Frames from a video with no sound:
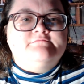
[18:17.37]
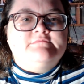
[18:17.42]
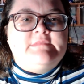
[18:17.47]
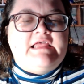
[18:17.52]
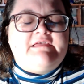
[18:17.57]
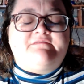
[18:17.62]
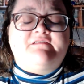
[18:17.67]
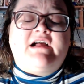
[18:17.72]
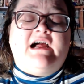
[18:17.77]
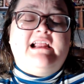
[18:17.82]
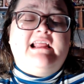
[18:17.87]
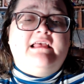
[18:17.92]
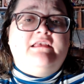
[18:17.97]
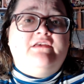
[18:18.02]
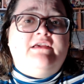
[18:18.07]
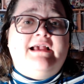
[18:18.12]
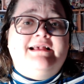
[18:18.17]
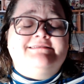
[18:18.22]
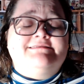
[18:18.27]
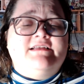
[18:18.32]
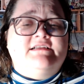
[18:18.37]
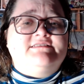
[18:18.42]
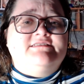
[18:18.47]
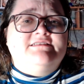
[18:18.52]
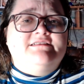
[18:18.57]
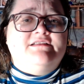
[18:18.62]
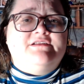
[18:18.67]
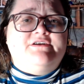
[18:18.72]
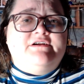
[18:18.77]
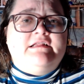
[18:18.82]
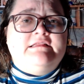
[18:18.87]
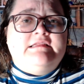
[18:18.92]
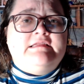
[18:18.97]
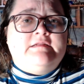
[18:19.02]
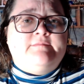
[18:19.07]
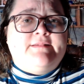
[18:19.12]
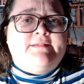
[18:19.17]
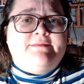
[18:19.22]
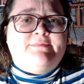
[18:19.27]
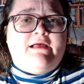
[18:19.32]
If not, you guys got to learn a
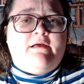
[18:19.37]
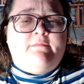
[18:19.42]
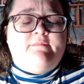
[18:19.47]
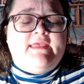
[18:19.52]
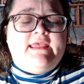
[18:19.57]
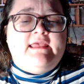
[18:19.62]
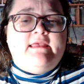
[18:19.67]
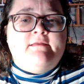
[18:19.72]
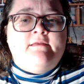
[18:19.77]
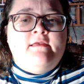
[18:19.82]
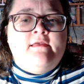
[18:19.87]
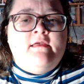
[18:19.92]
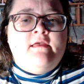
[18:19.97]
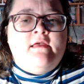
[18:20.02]
little bit about me.